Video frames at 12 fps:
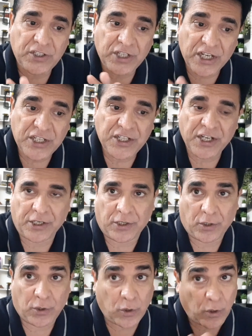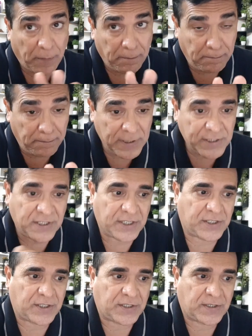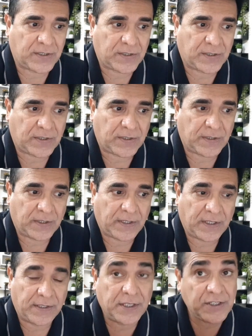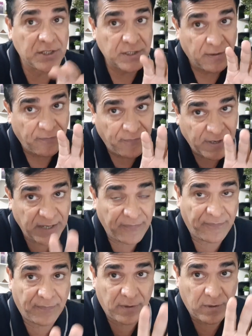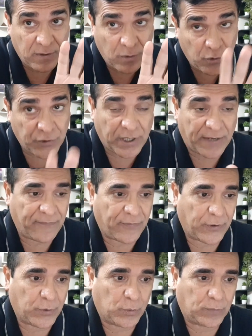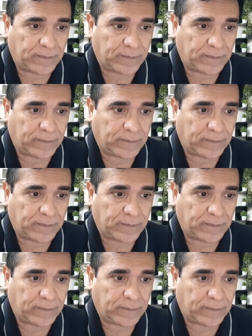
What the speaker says: changing your business, this is a very good time for you.